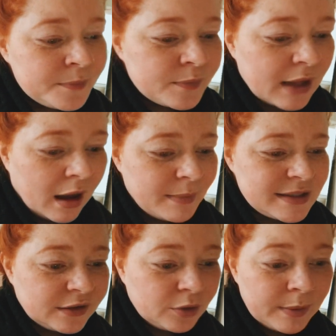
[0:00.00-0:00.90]
Um, it's a
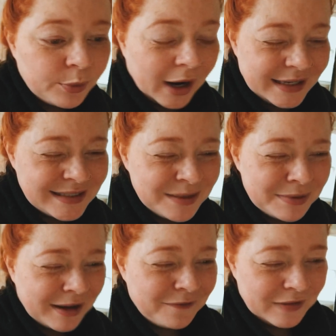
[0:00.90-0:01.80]
little bit pricey, but
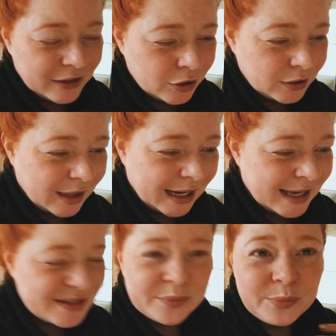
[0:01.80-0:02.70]
I figured like
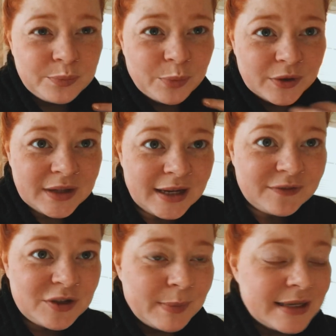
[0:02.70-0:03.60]
as a birthday gift
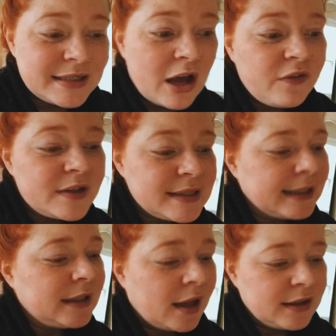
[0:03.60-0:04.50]
to myself, it's like
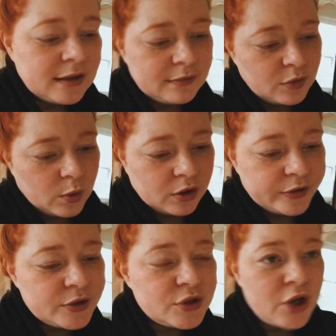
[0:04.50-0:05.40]
not the end of the world.
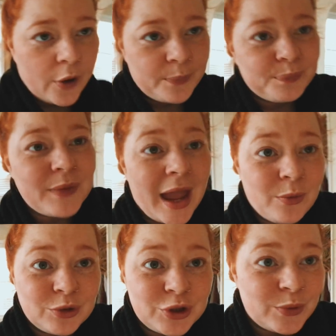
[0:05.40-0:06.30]
So I
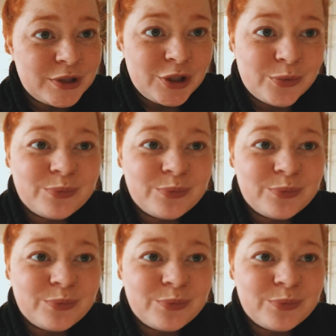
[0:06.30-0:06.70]
will show it to you.